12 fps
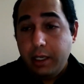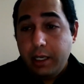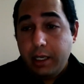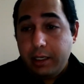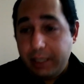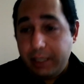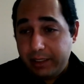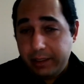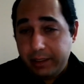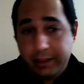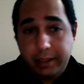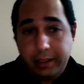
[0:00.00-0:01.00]
Next
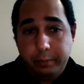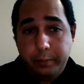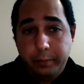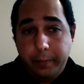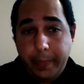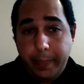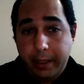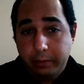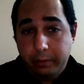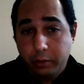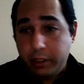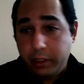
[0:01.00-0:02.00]
step in
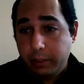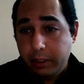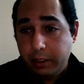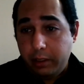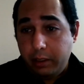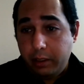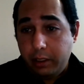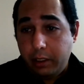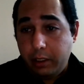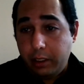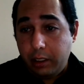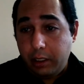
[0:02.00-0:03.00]
bookkeeping
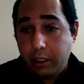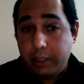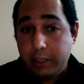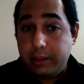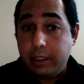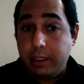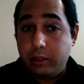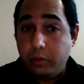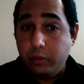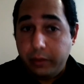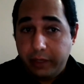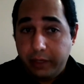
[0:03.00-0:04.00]
is a
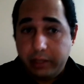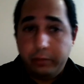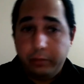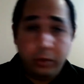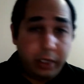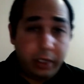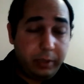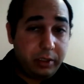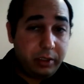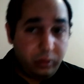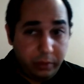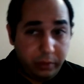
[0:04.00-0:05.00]
supervisor, bookkeeping
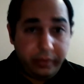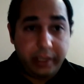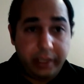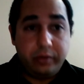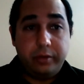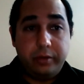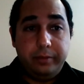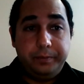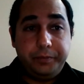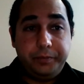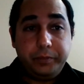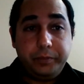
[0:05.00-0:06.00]
supervisor.
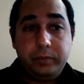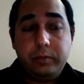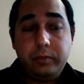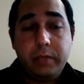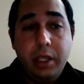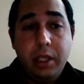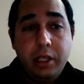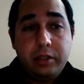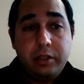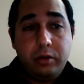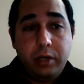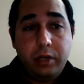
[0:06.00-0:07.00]

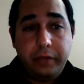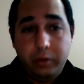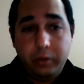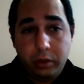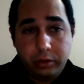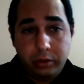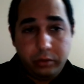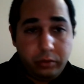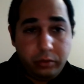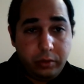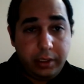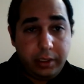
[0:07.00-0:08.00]
So if you want
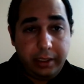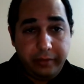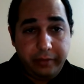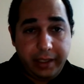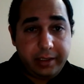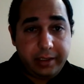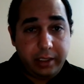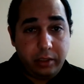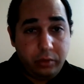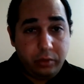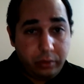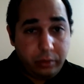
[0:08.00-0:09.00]
to advance in
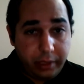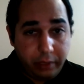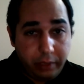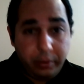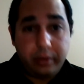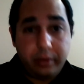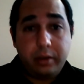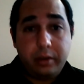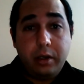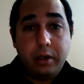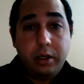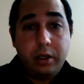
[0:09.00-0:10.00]
your career,
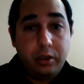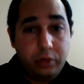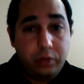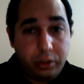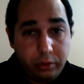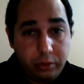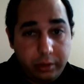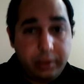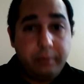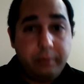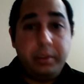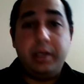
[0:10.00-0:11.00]
you should
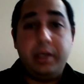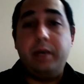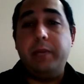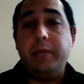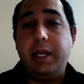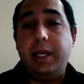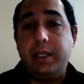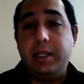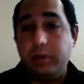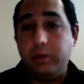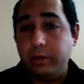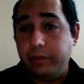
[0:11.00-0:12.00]
become a
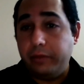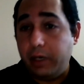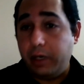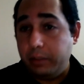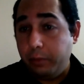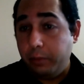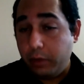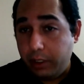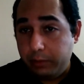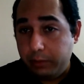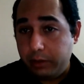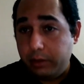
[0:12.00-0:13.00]
certified
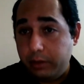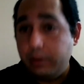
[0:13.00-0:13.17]
bookkeeper